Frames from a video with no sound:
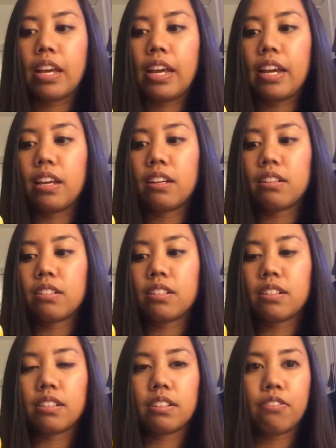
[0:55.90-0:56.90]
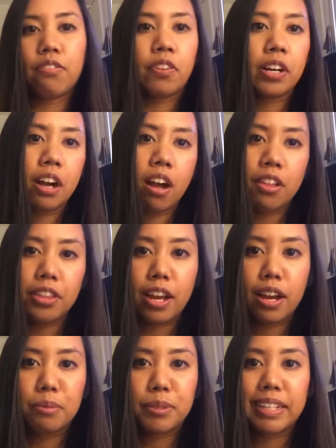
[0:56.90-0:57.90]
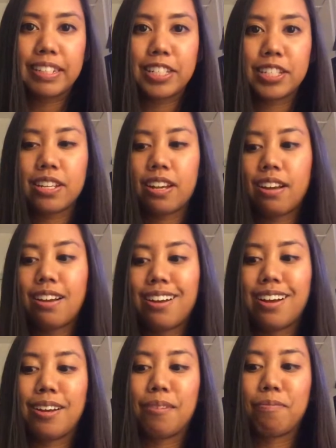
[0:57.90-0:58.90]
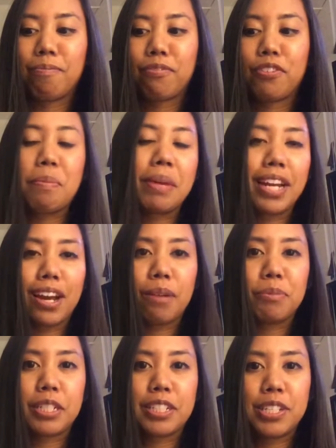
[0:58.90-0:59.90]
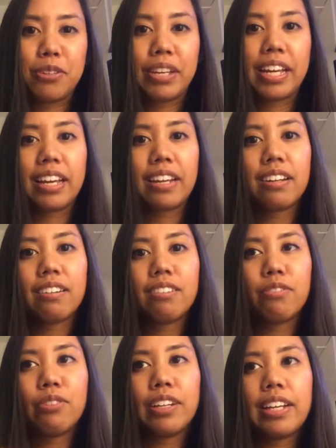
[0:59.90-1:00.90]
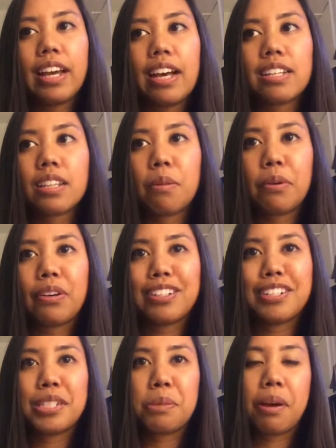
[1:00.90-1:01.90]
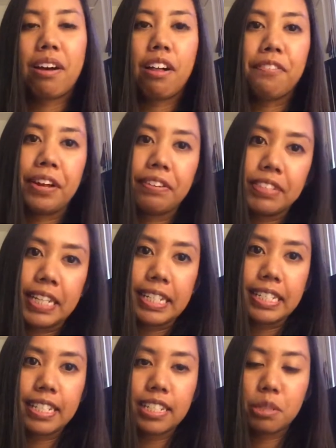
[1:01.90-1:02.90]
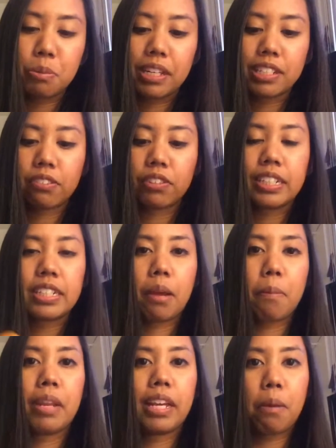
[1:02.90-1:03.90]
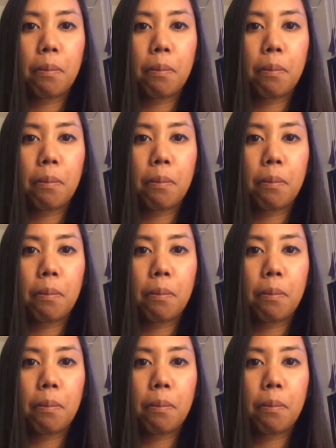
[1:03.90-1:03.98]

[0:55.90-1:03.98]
And for all the objects, for many objects, you can't really ask them questions about all 5 senses because, for example, like